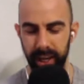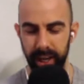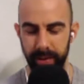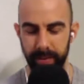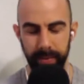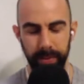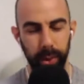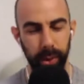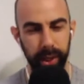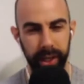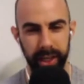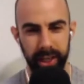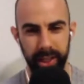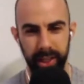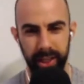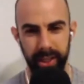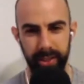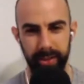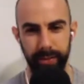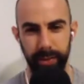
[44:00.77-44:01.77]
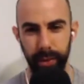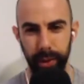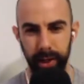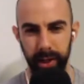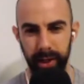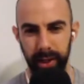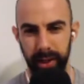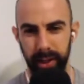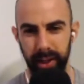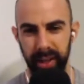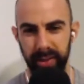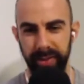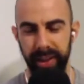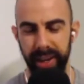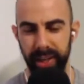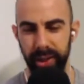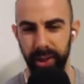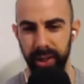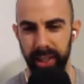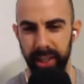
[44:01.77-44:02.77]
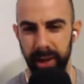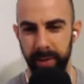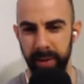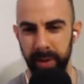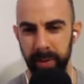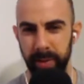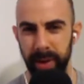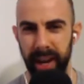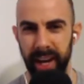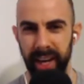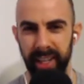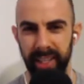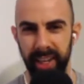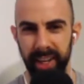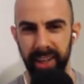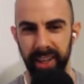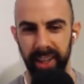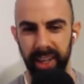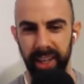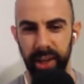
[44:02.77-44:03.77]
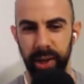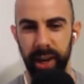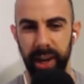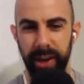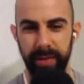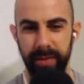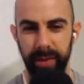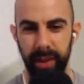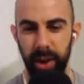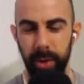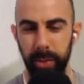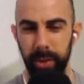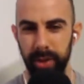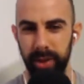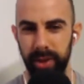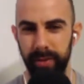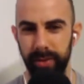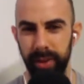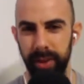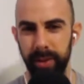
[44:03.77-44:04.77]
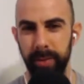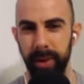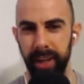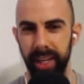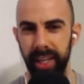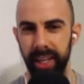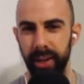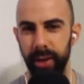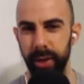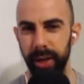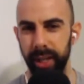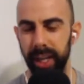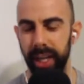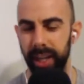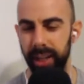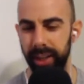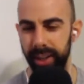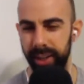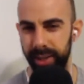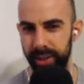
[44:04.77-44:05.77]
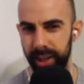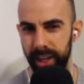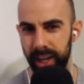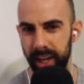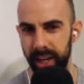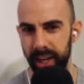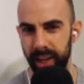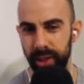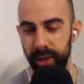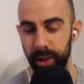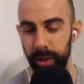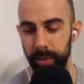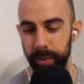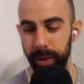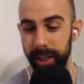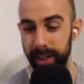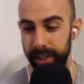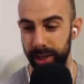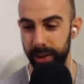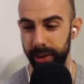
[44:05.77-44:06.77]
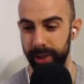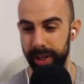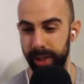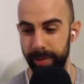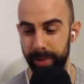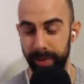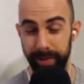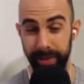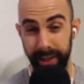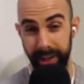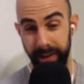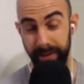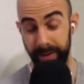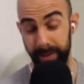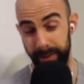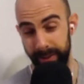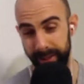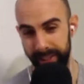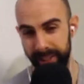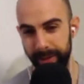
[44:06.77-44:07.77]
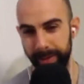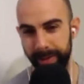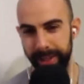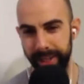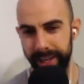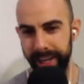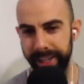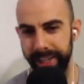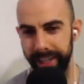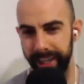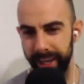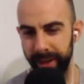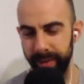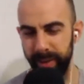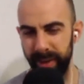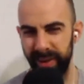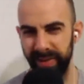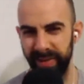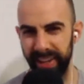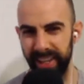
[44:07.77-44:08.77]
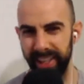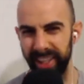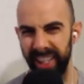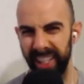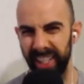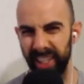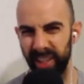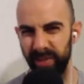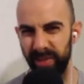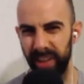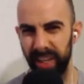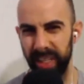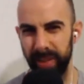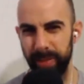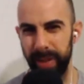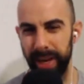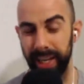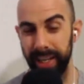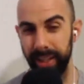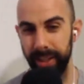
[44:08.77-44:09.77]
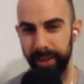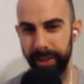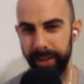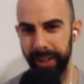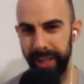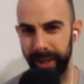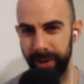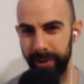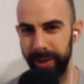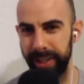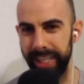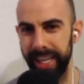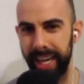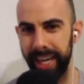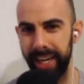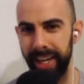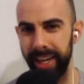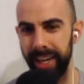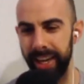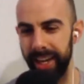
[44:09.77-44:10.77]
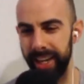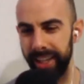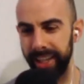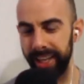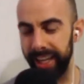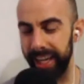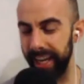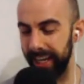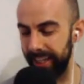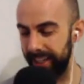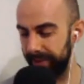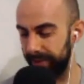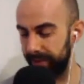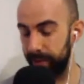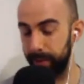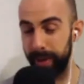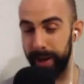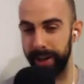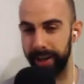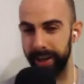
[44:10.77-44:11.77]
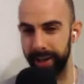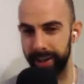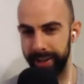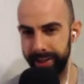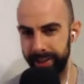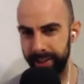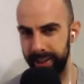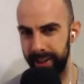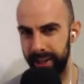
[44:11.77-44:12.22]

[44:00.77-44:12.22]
mortgages for veterans coming back. Suddenly you have almost free money to go to college. So the price goes up if the government's subsidizing it, but eventually it just falls back to, like we said, the kids of the parents.